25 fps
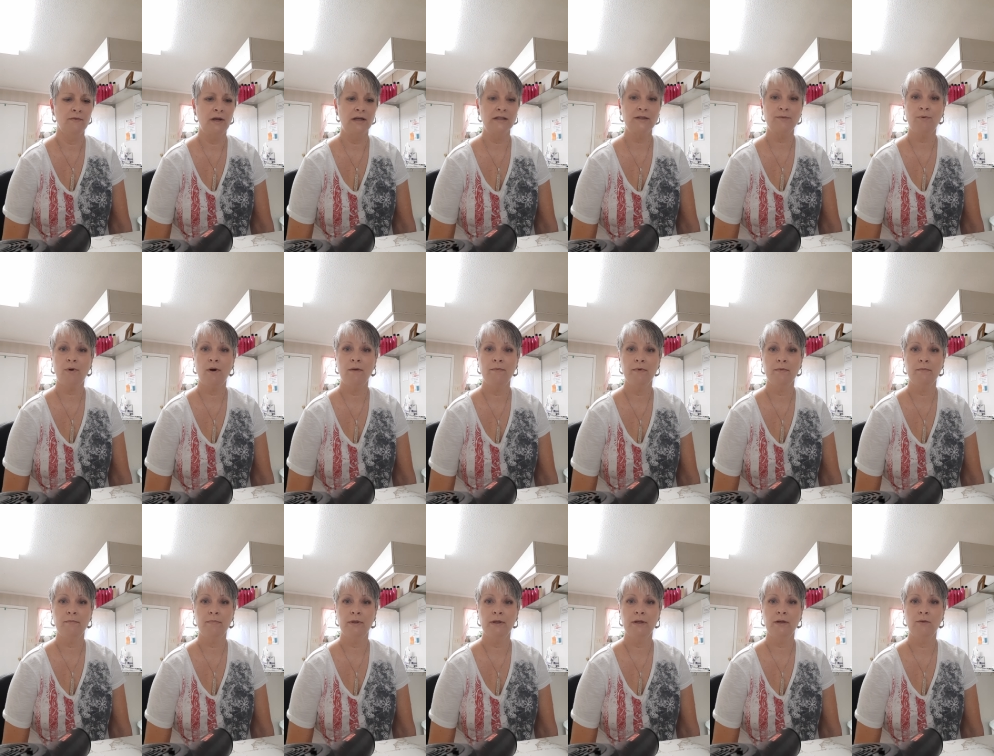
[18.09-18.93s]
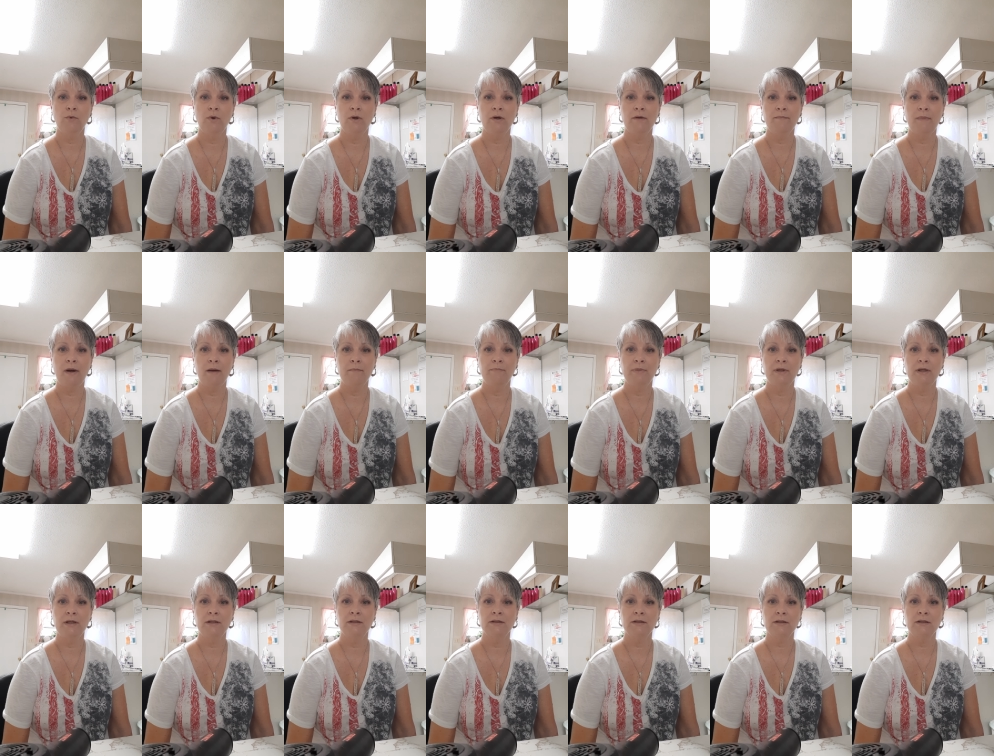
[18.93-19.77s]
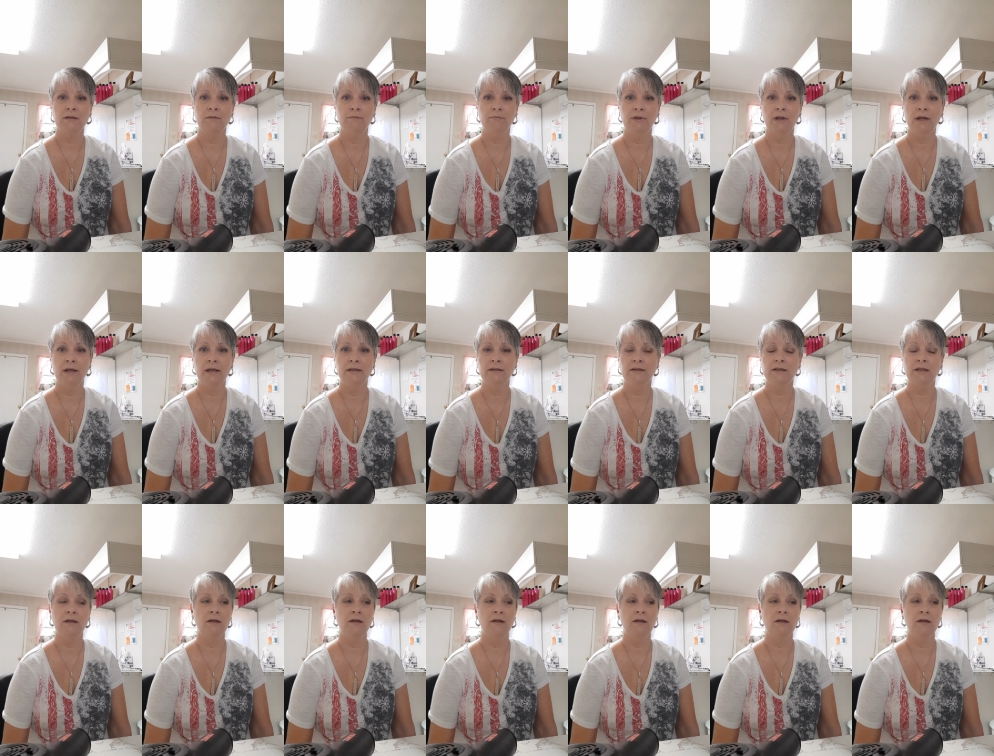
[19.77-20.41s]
That's probably one of my biggest complaints,